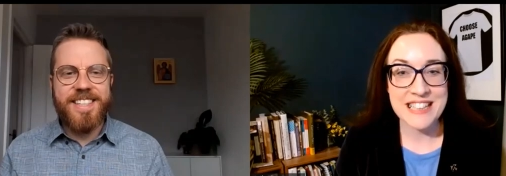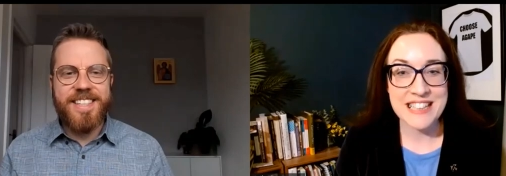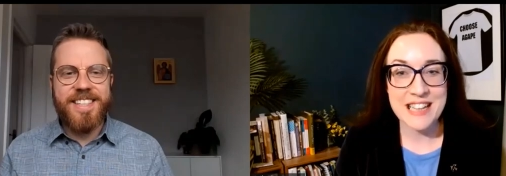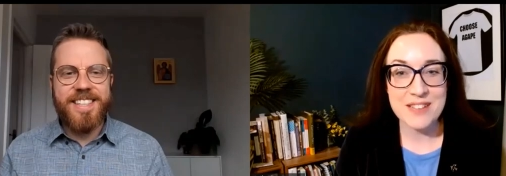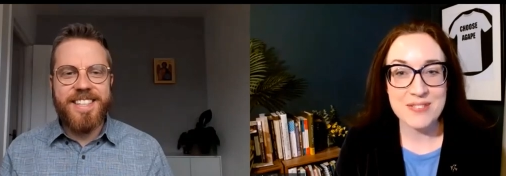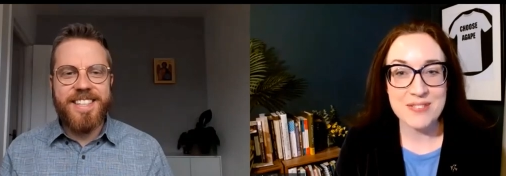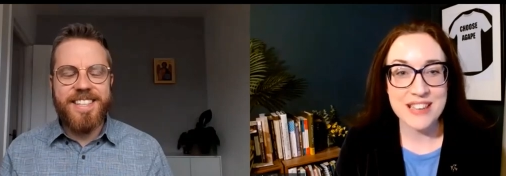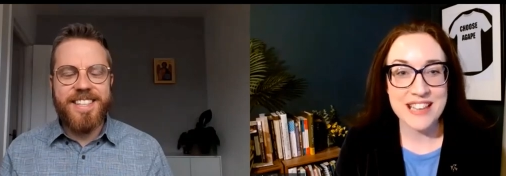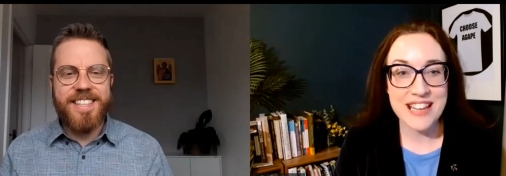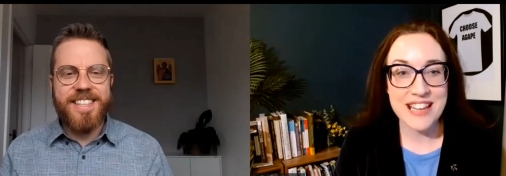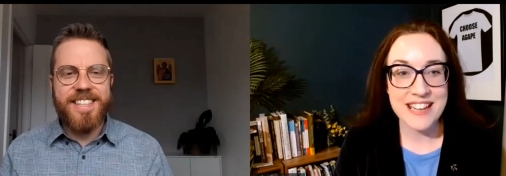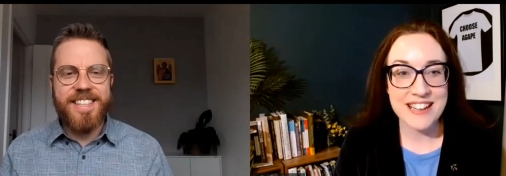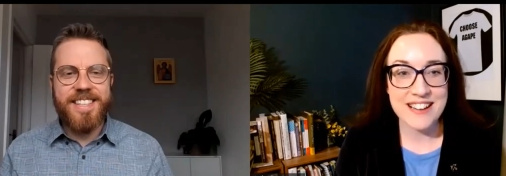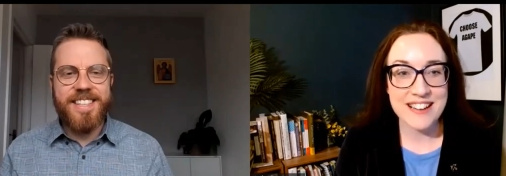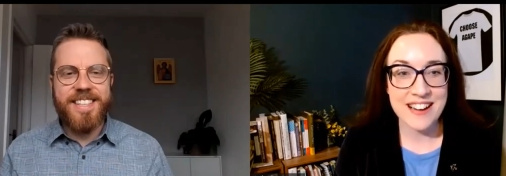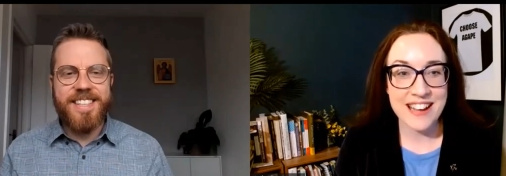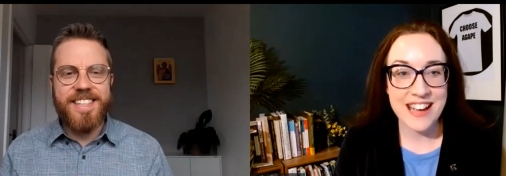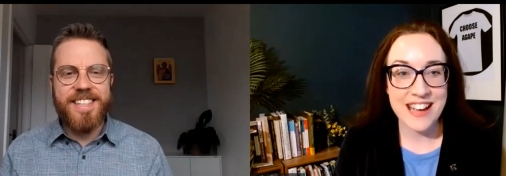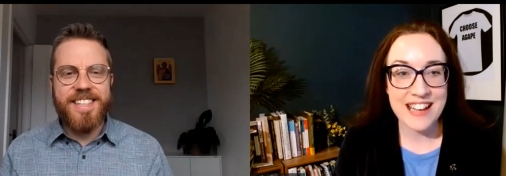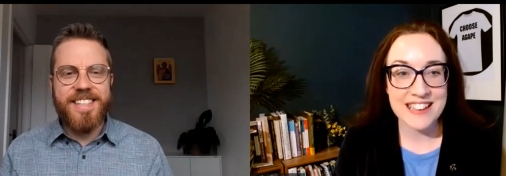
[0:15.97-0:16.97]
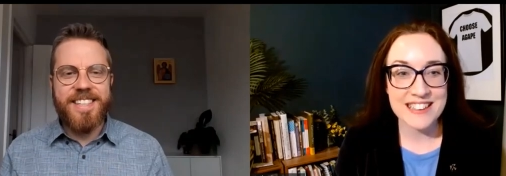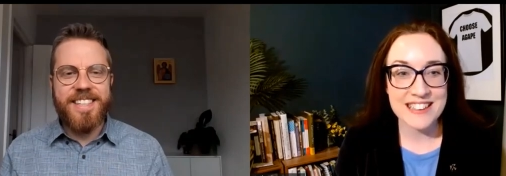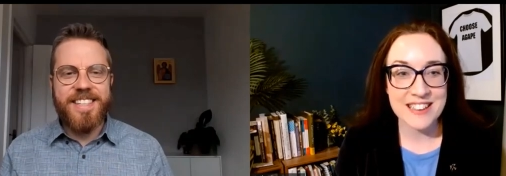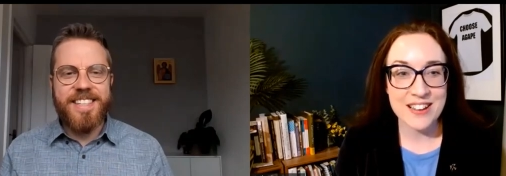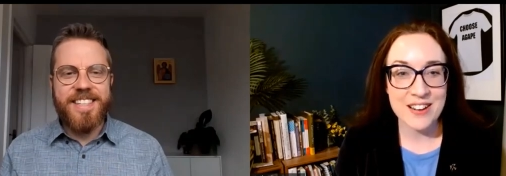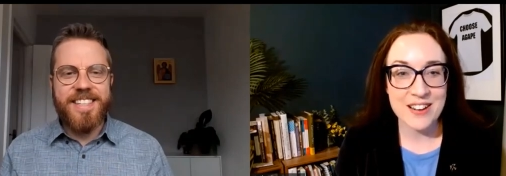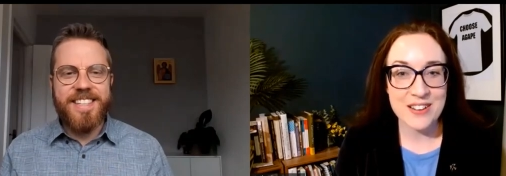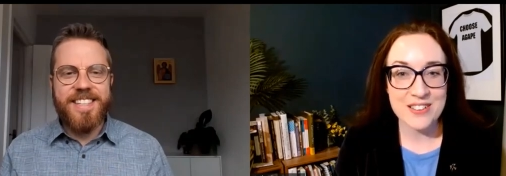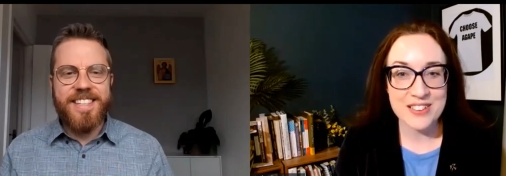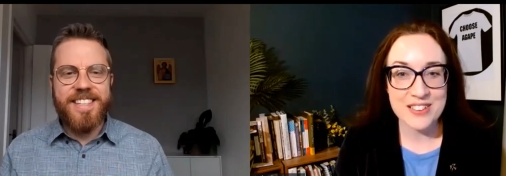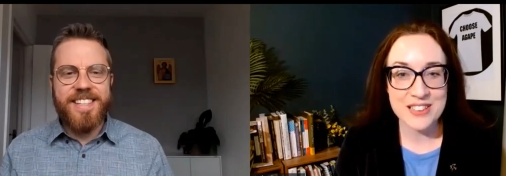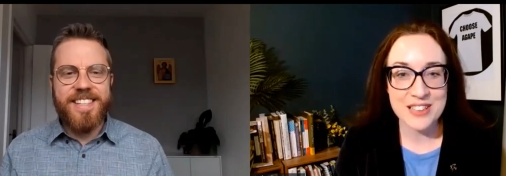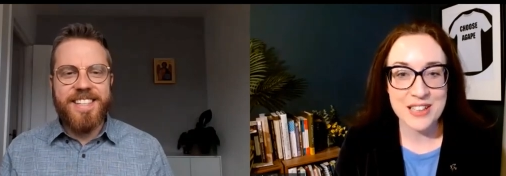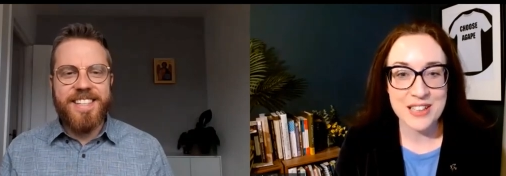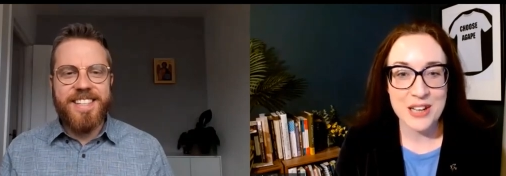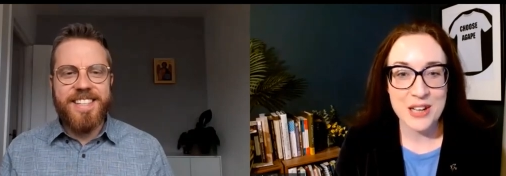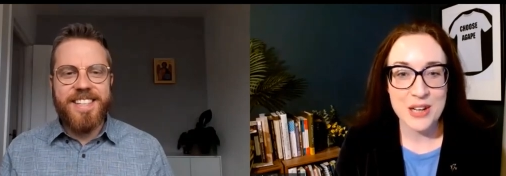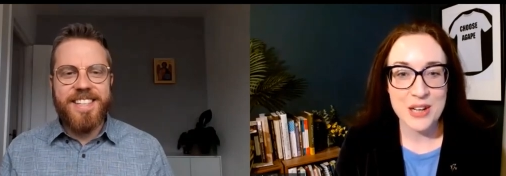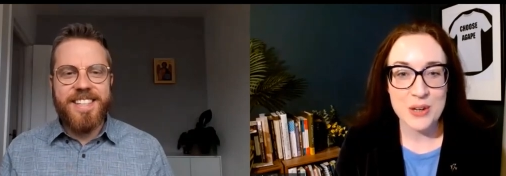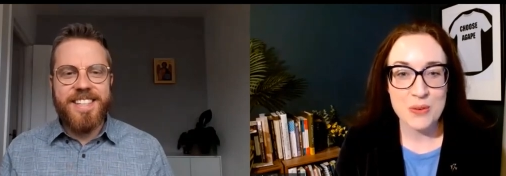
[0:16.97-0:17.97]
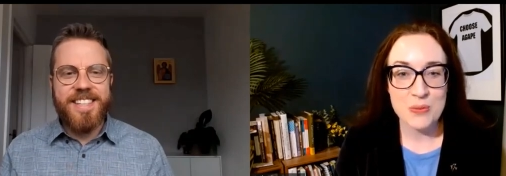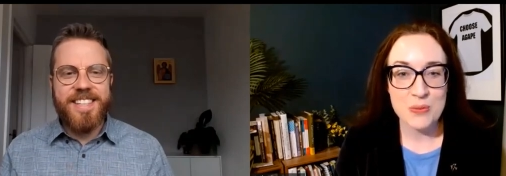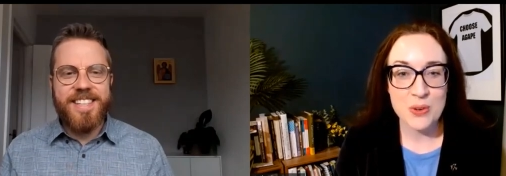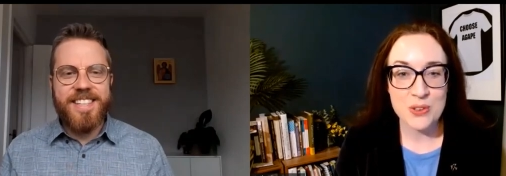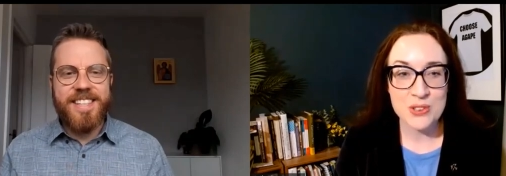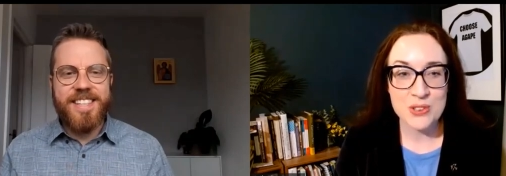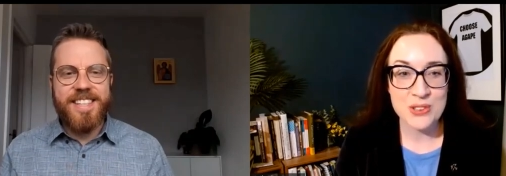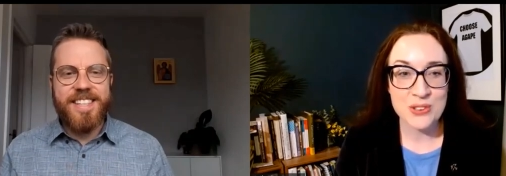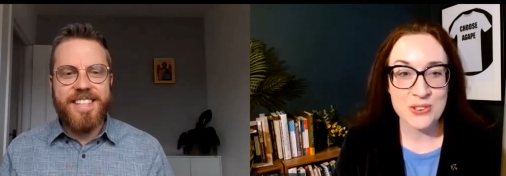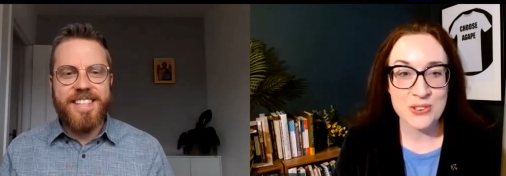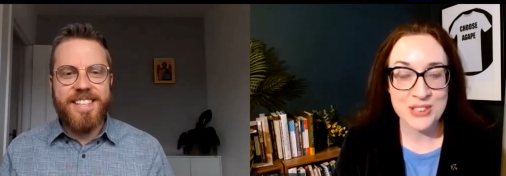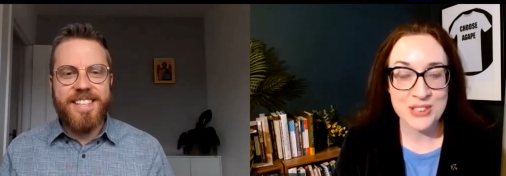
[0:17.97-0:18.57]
Speaker 1: And even then, I had to ask, what's your